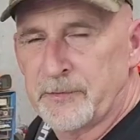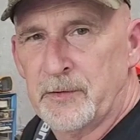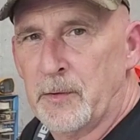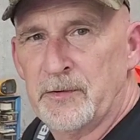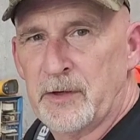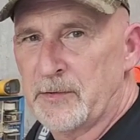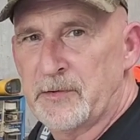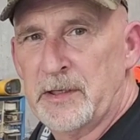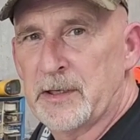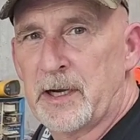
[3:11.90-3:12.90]
there's no
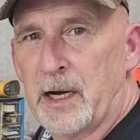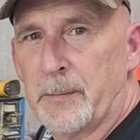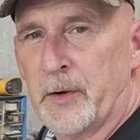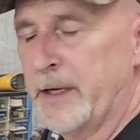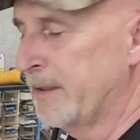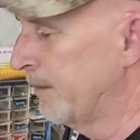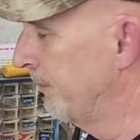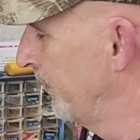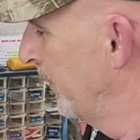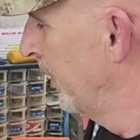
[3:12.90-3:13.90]
adjusting the carburetor.